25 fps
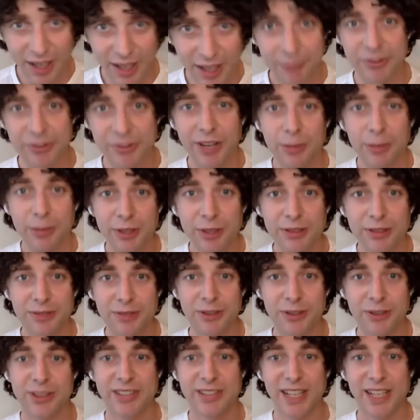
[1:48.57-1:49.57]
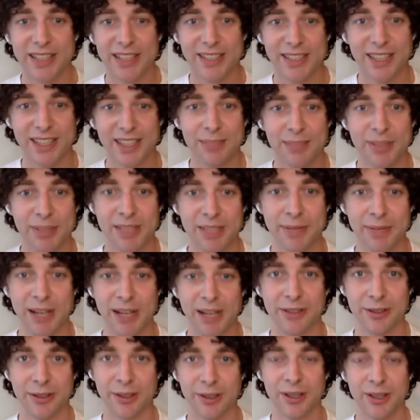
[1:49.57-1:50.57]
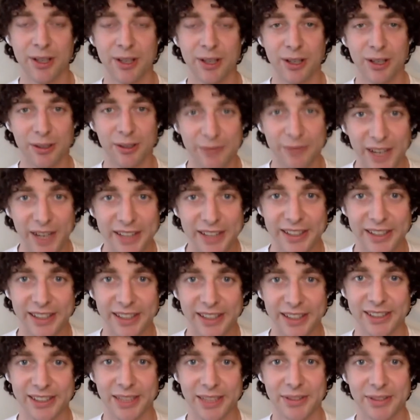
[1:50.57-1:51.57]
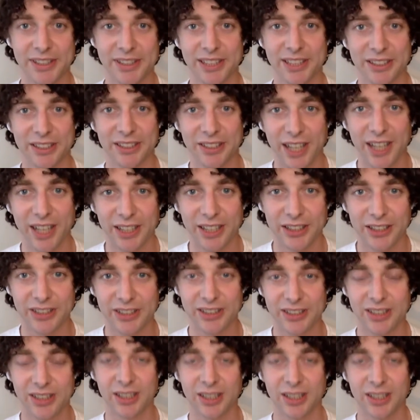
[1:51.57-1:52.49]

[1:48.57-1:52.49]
So I wonder if you could tell us a little bit about your findings, give us an introduction